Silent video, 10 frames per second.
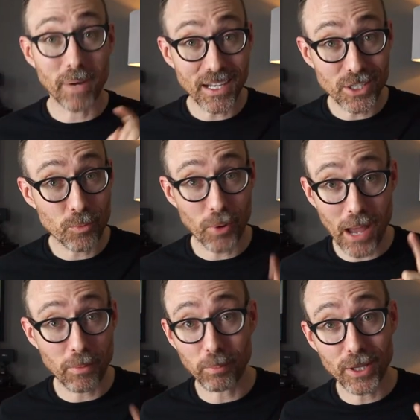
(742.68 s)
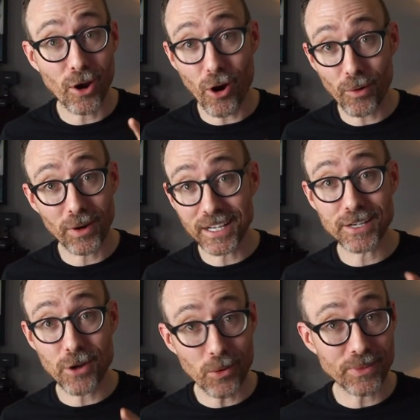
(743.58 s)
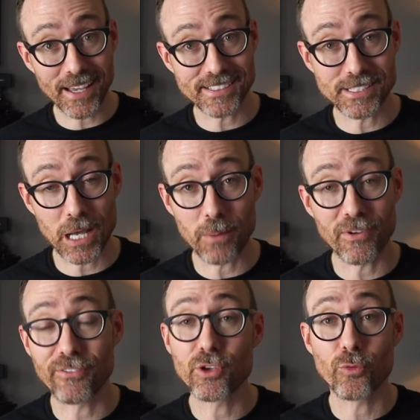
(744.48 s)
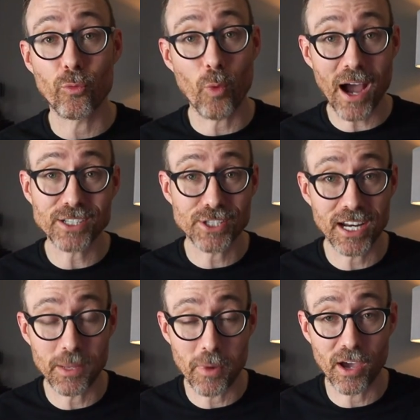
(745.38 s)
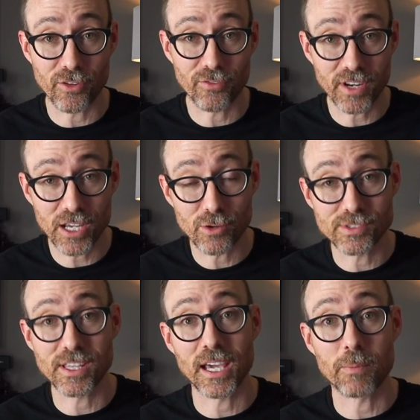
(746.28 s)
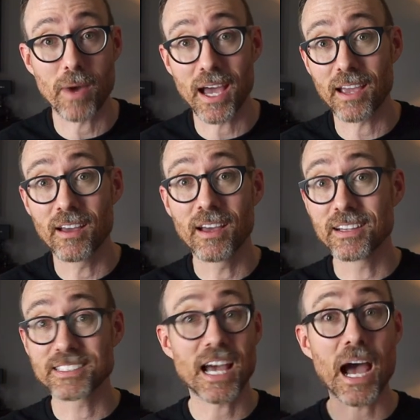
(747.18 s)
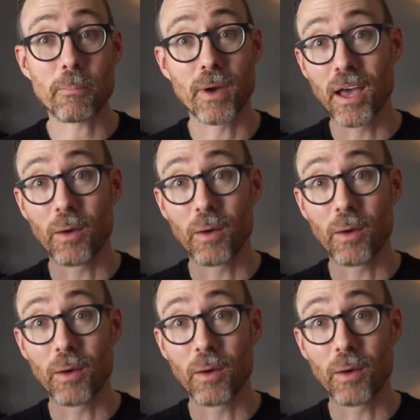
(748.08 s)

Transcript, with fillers: But you probably already know that stuff if you've watched any of my other videos, like my top